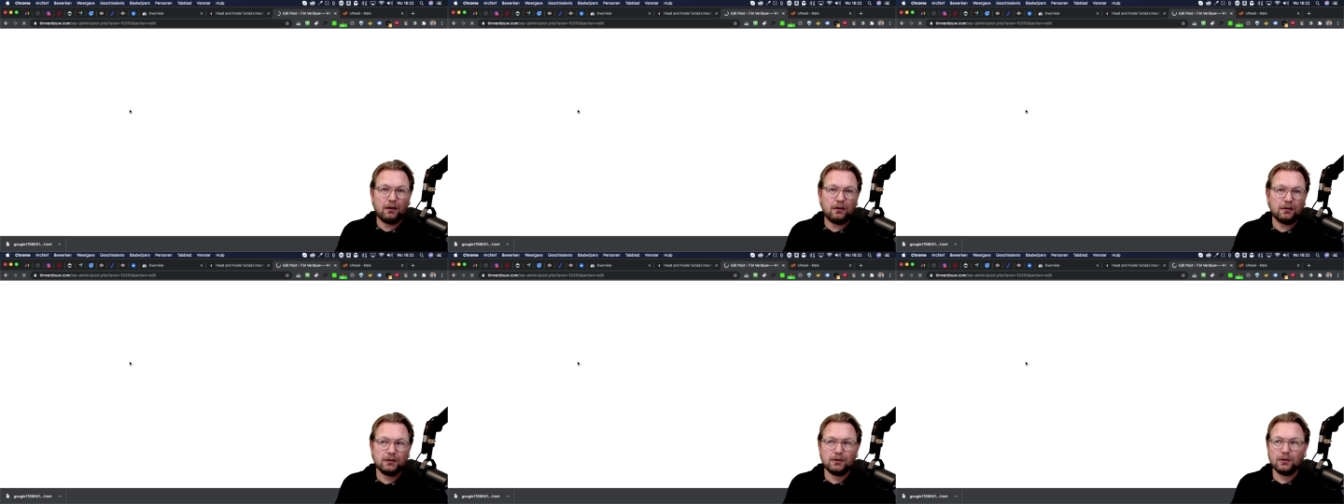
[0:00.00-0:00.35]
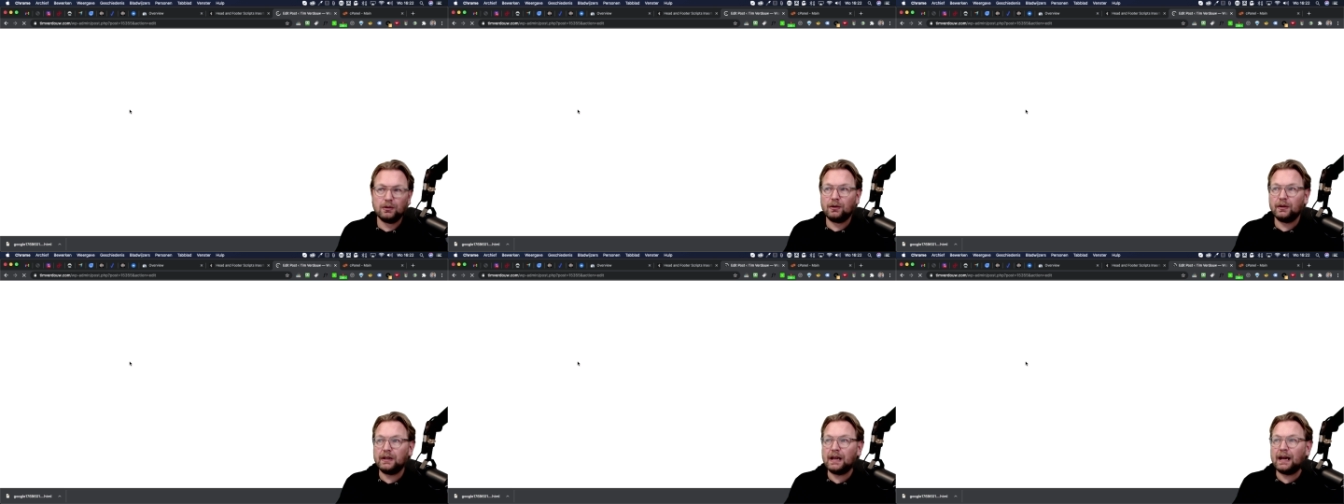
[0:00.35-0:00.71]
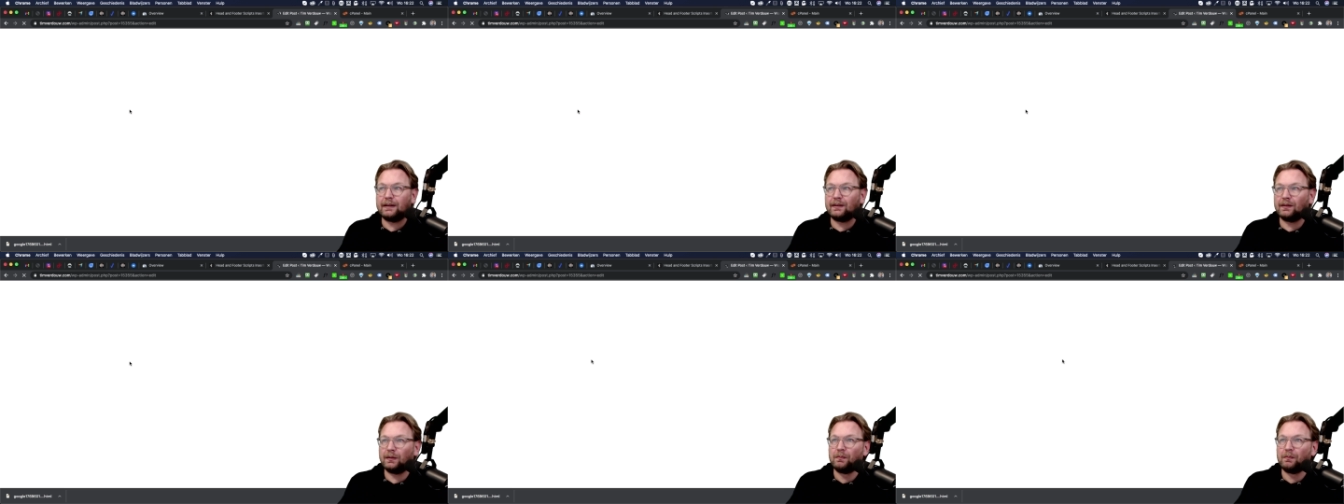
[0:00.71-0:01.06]
on Google
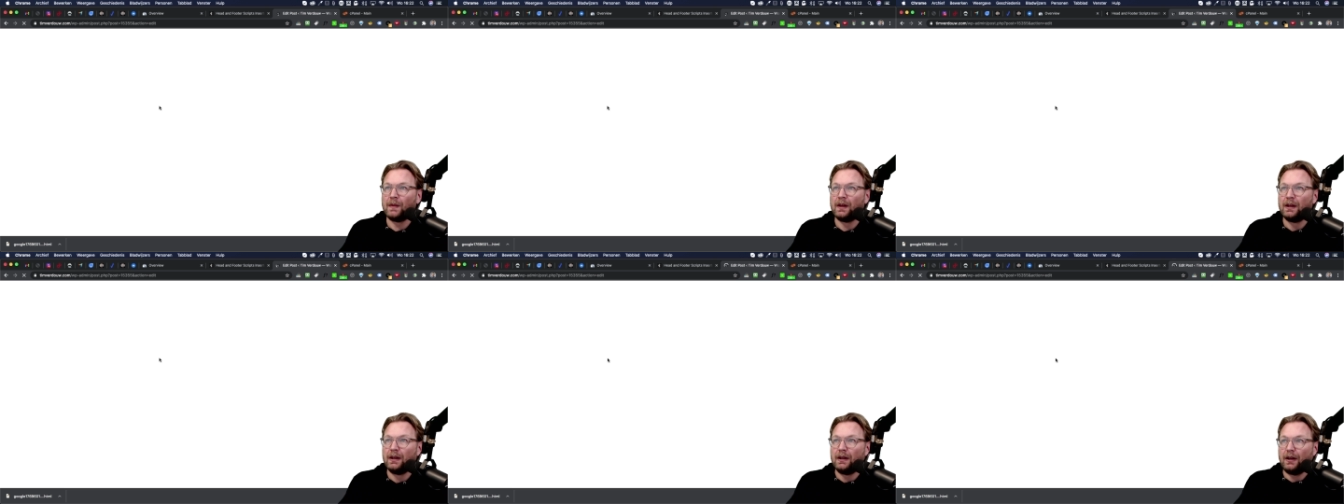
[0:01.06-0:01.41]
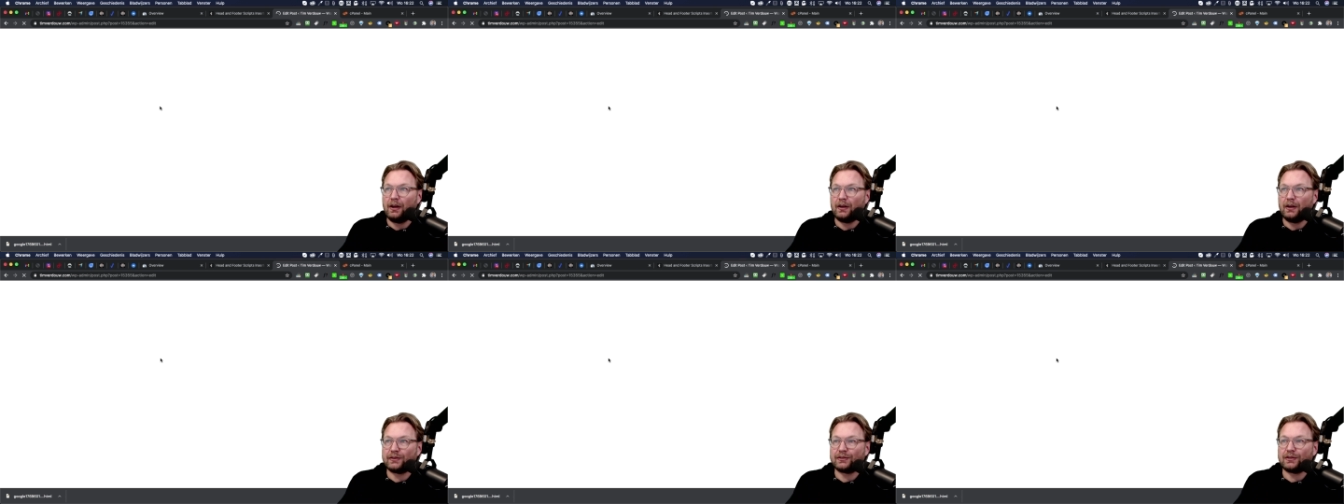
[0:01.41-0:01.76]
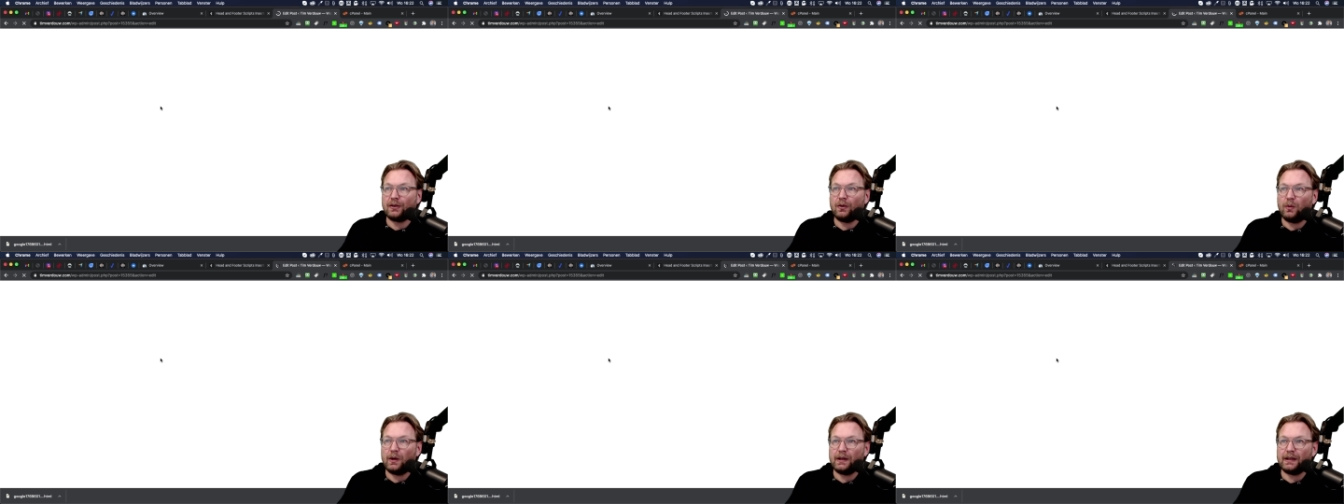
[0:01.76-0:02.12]
yet. Uh,
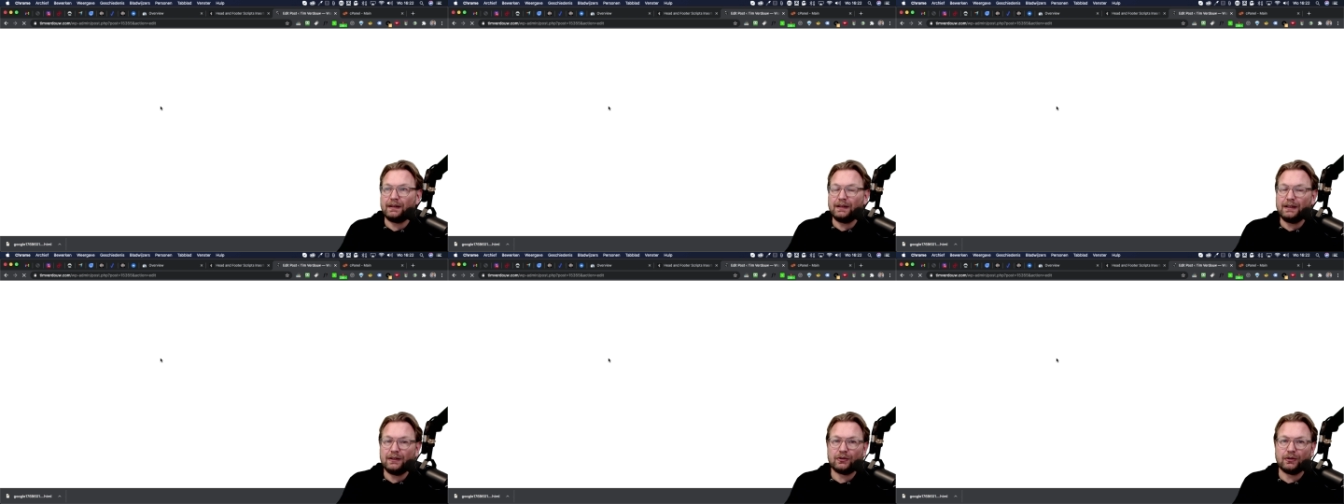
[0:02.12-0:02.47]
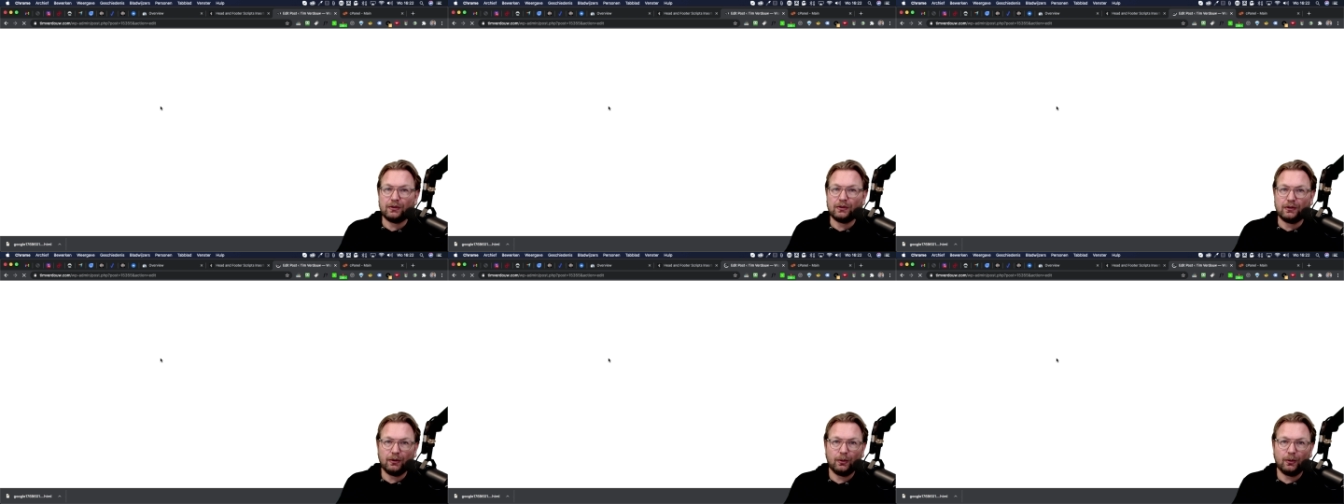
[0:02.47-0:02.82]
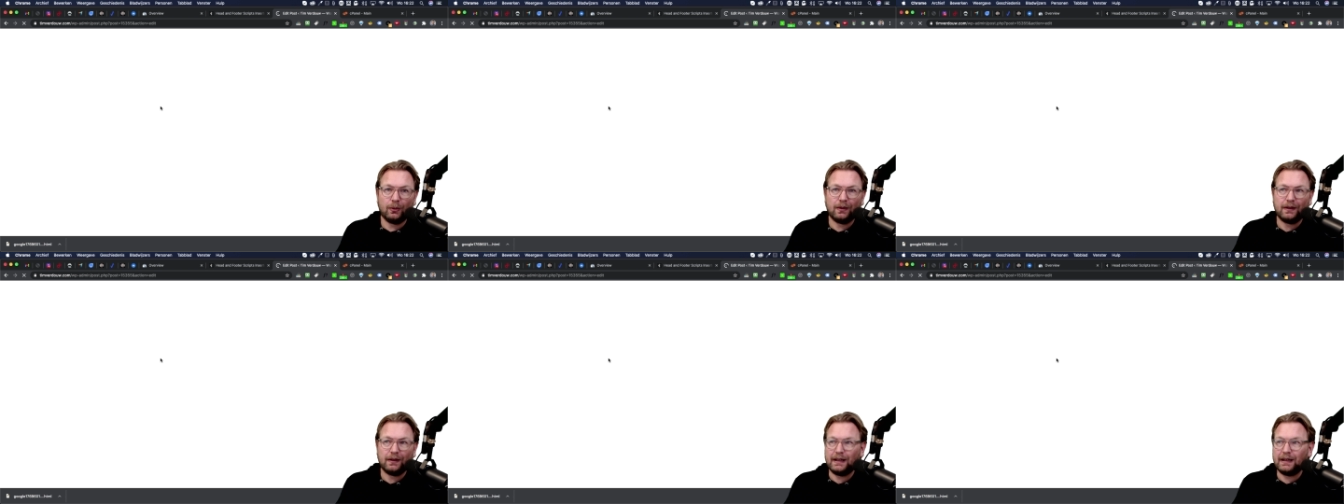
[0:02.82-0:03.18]
so what I need to
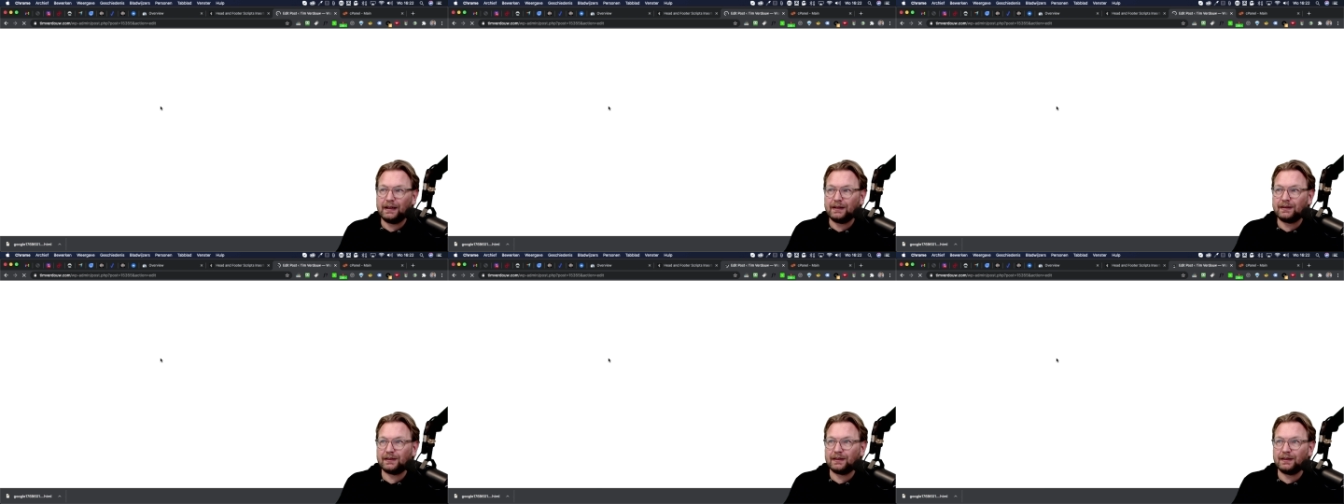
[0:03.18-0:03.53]
do is